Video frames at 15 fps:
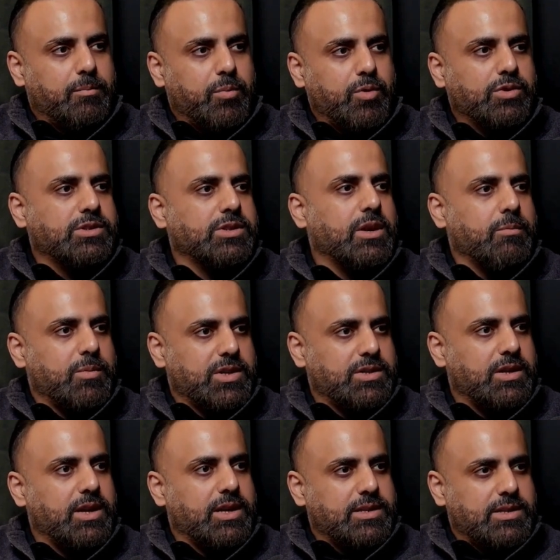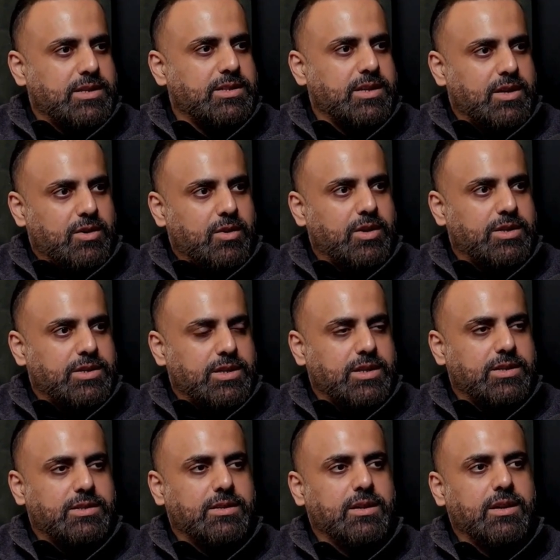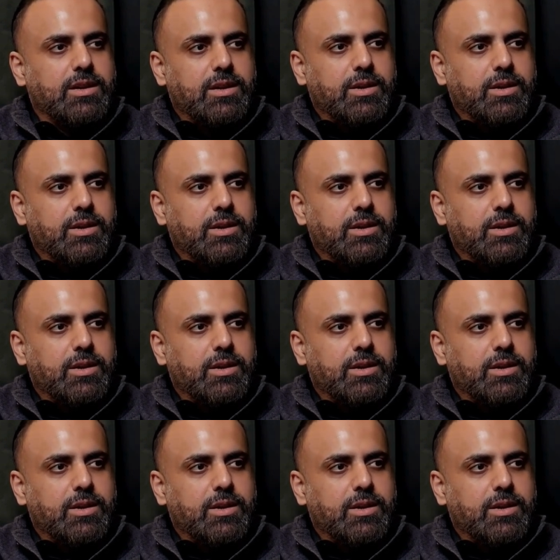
post-commercialization, not just